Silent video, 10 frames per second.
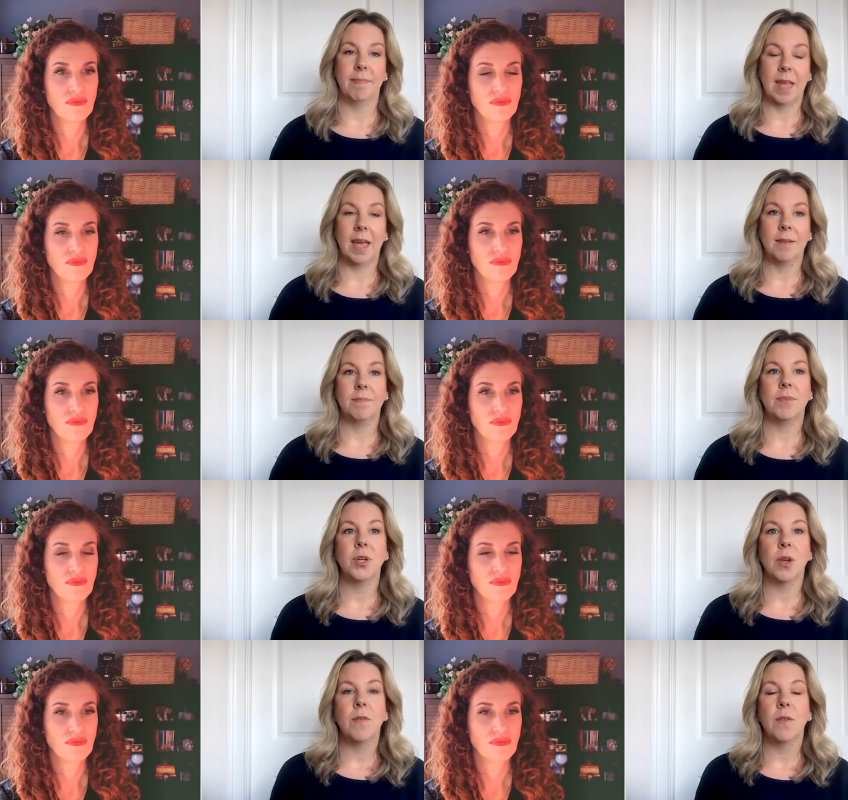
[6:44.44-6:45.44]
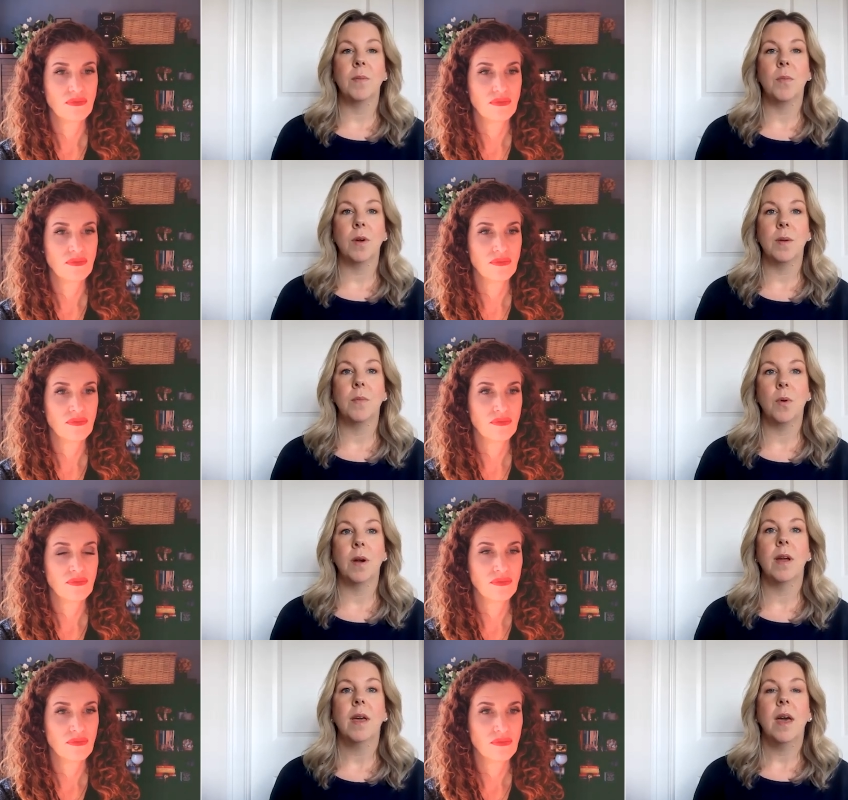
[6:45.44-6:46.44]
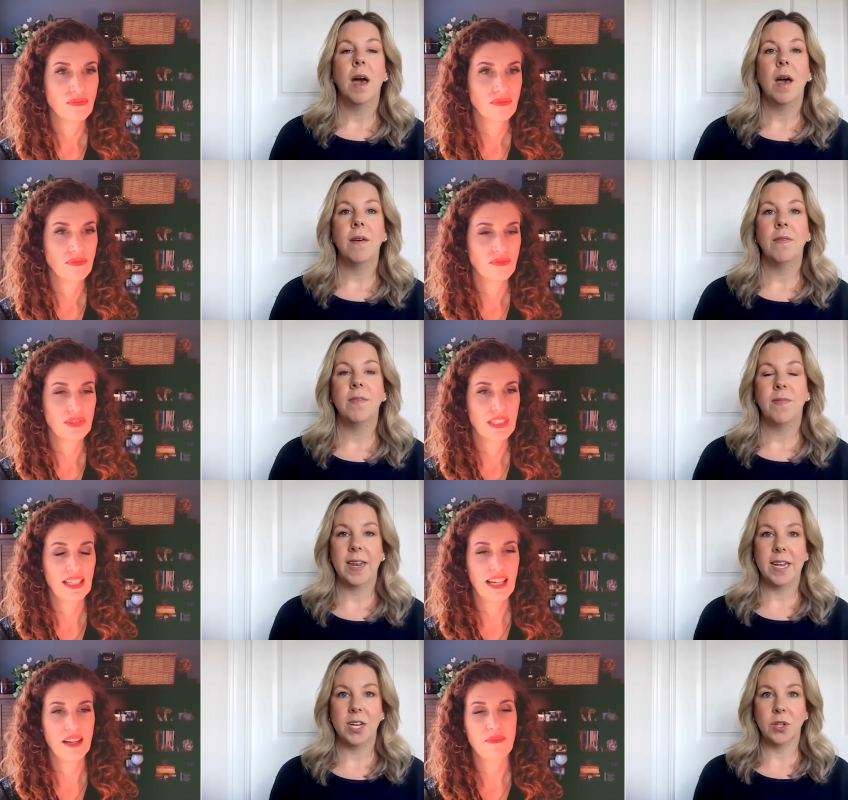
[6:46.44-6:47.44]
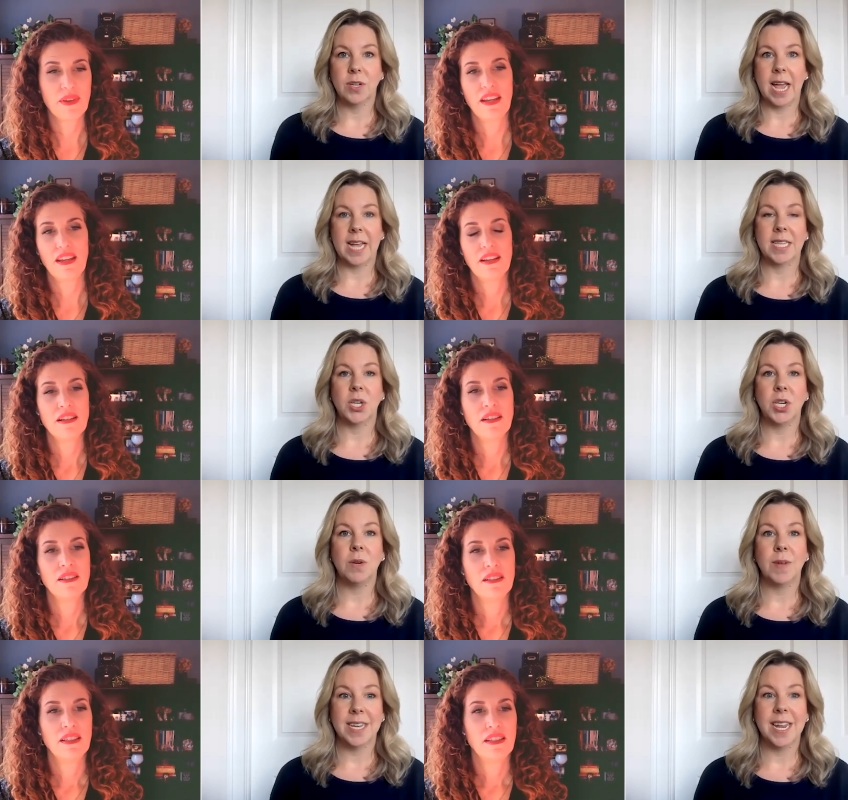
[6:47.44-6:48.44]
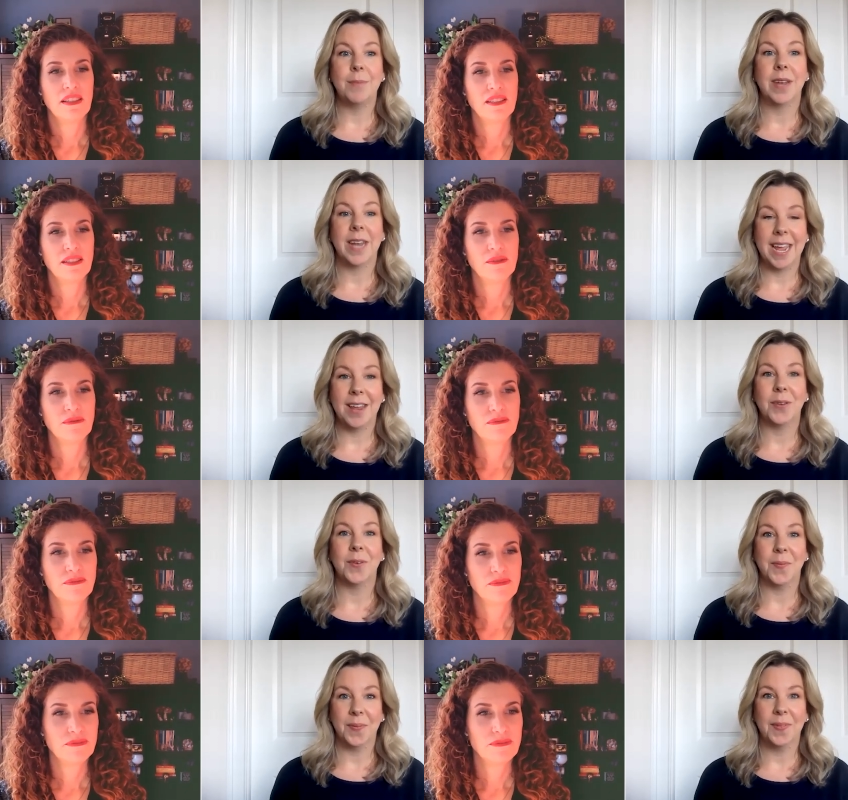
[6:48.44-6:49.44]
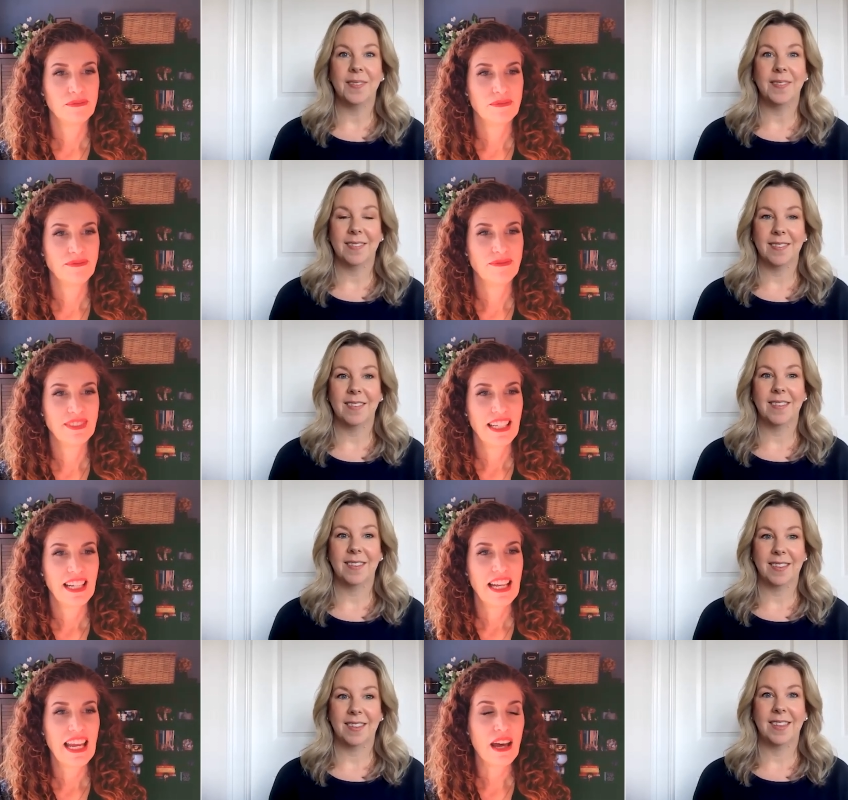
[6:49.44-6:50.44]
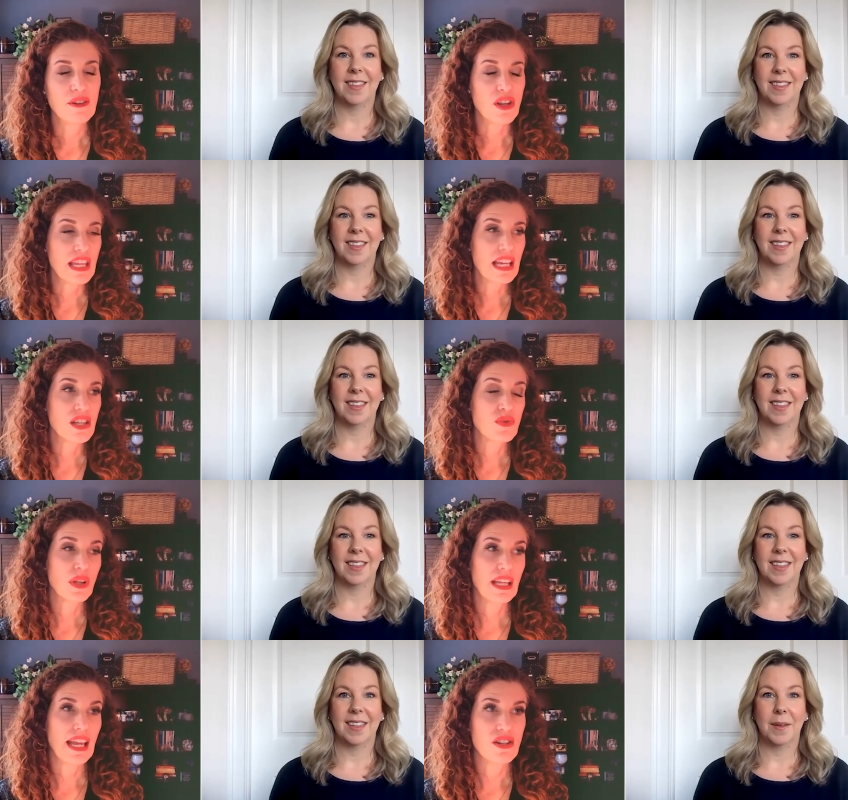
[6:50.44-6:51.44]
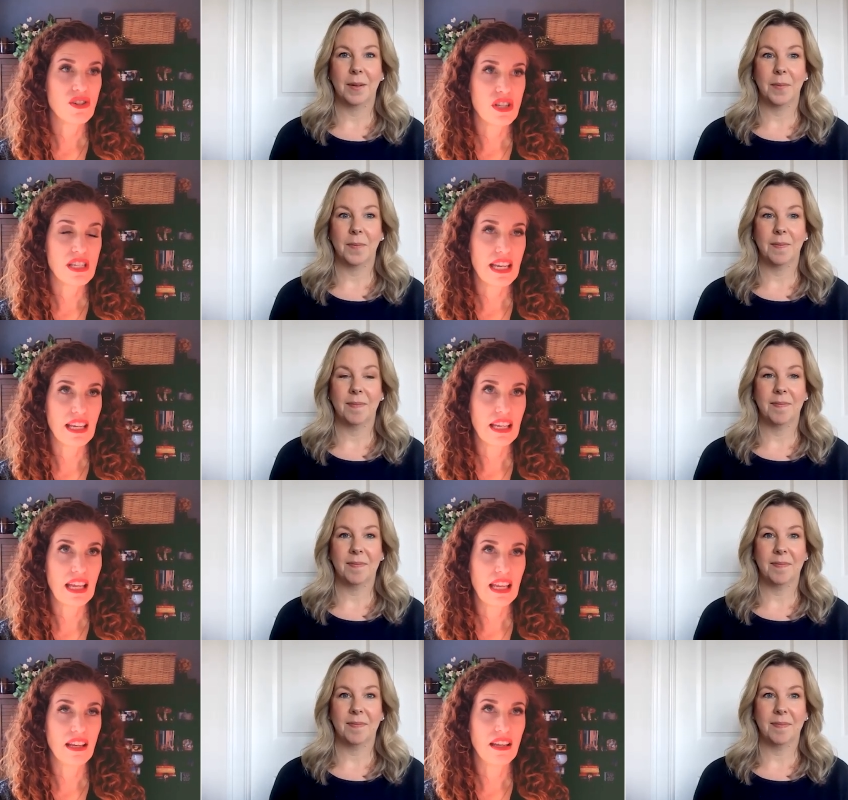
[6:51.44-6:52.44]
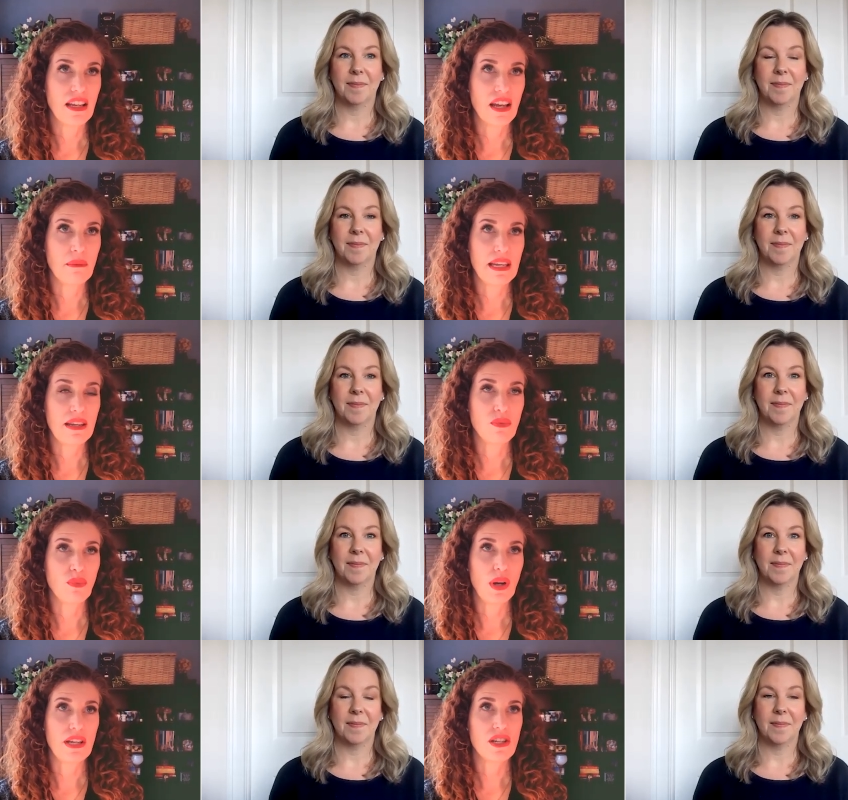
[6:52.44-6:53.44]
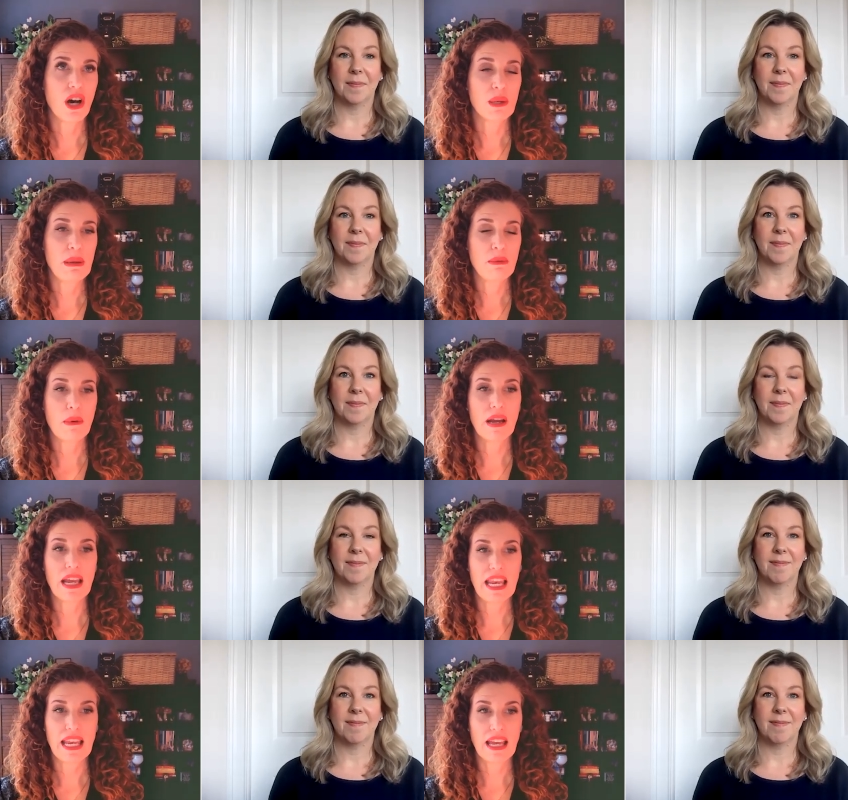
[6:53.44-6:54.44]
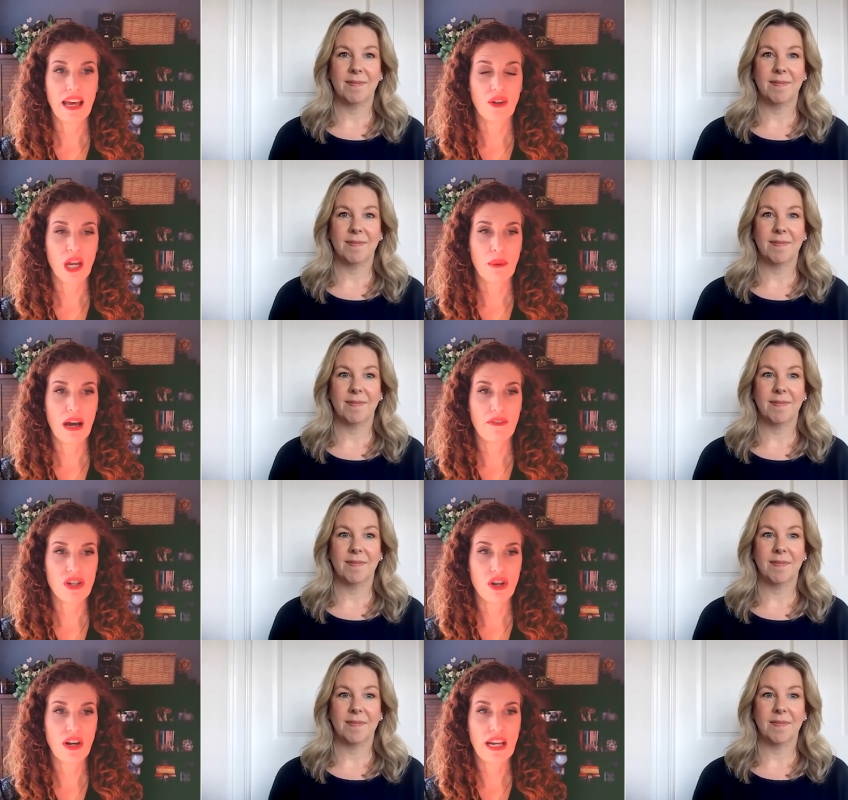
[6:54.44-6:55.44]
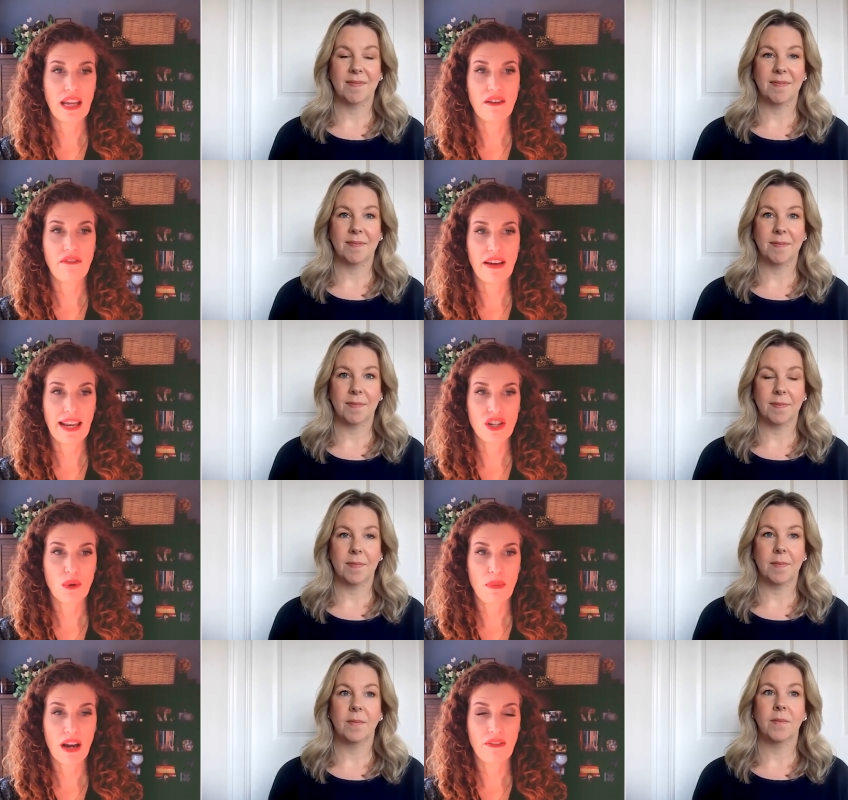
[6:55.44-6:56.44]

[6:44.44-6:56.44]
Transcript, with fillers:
Speaker 1: I took over more and more of the financial yeah. tasks that she wasn't able to handle.
Speaker 2: Yeah. So I think it's really interesting I mean, we talk to people about getting a healthcare power of attorney and a financial